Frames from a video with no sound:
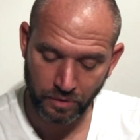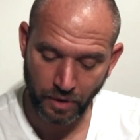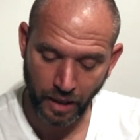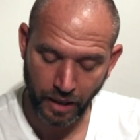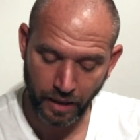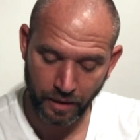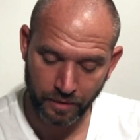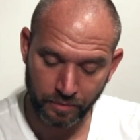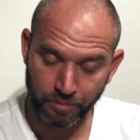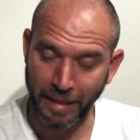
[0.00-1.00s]

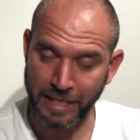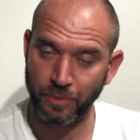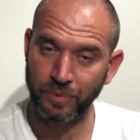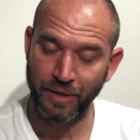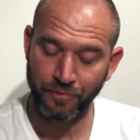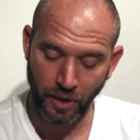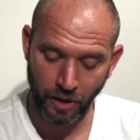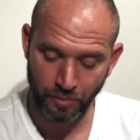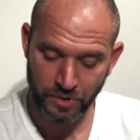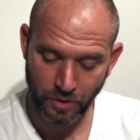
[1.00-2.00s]
maximum depth
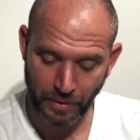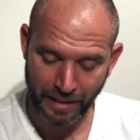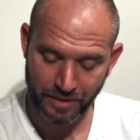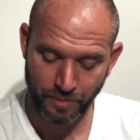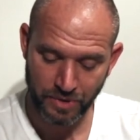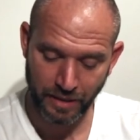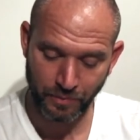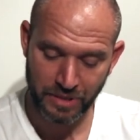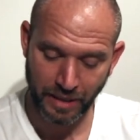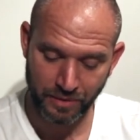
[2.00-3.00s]
alarms. So we had some set, we've
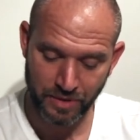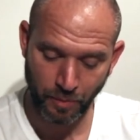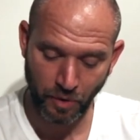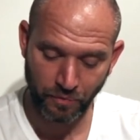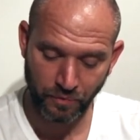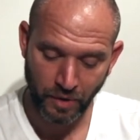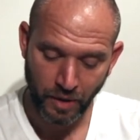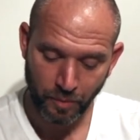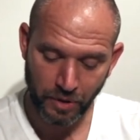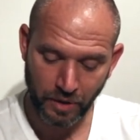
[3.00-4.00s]
just taken some off,
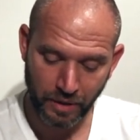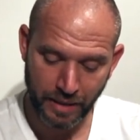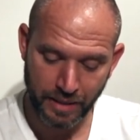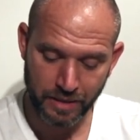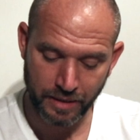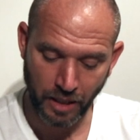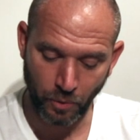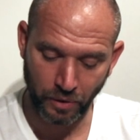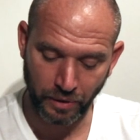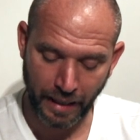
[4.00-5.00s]
but you can easily
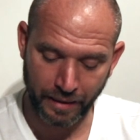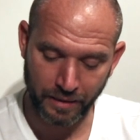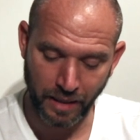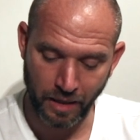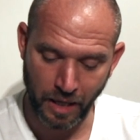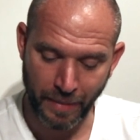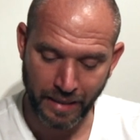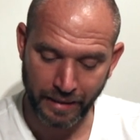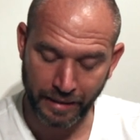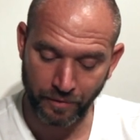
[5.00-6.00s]
go on and
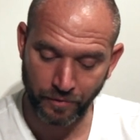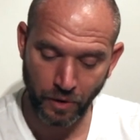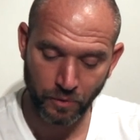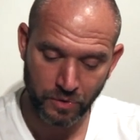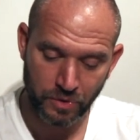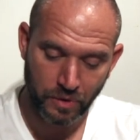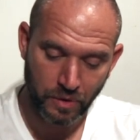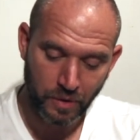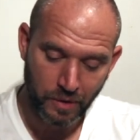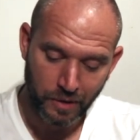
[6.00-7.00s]
amend any of those.
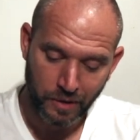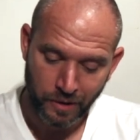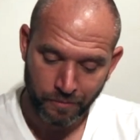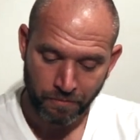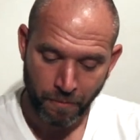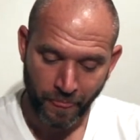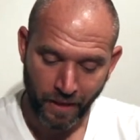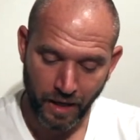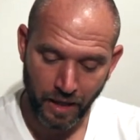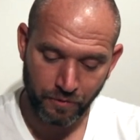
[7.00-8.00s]

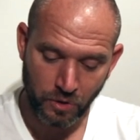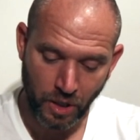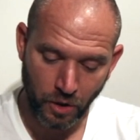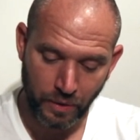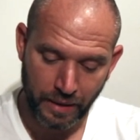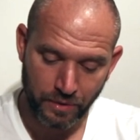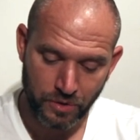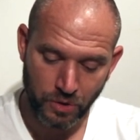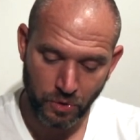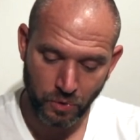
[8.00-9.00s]
If you go
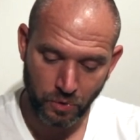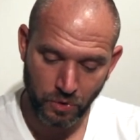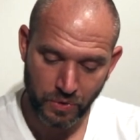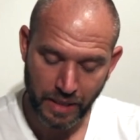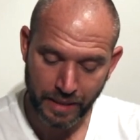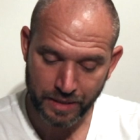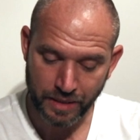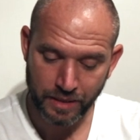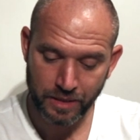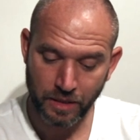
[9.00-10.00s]
into
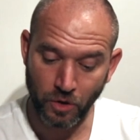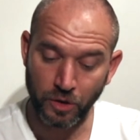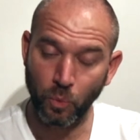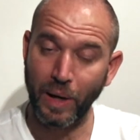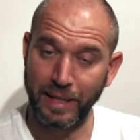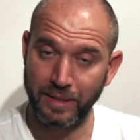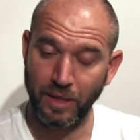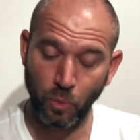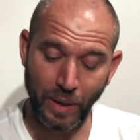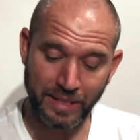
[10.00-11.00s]
utilities, got the
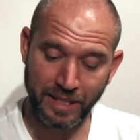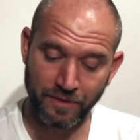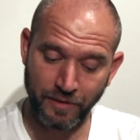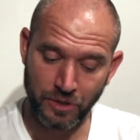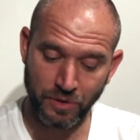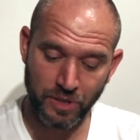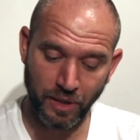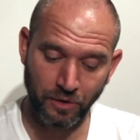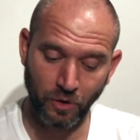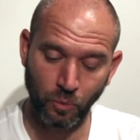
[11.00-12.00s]
wet activation
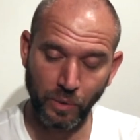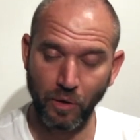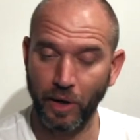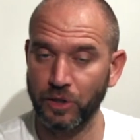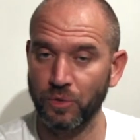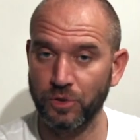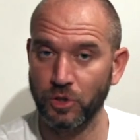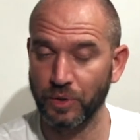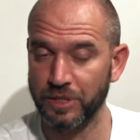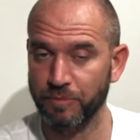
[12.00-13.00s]
turned on. We've got our
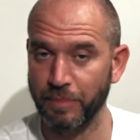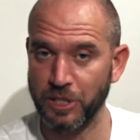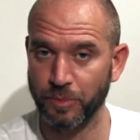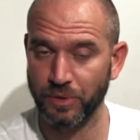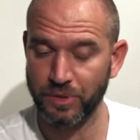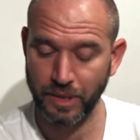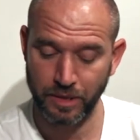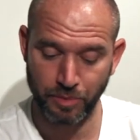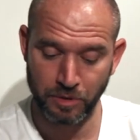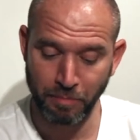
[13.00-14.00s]
units of measurement
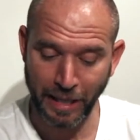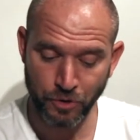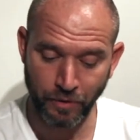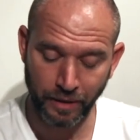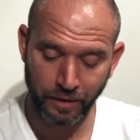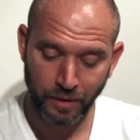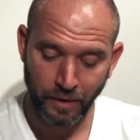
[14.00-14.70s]
set up as metric.